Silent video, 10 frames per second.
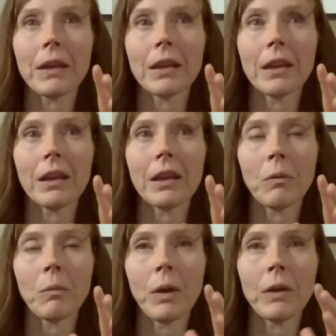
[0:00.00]
but
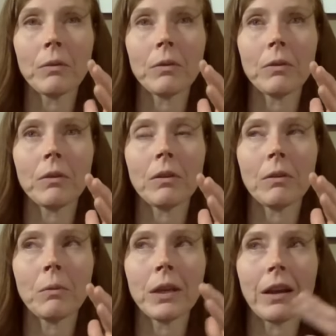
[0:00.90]
when
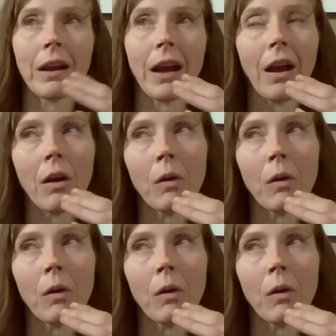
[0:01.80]
we are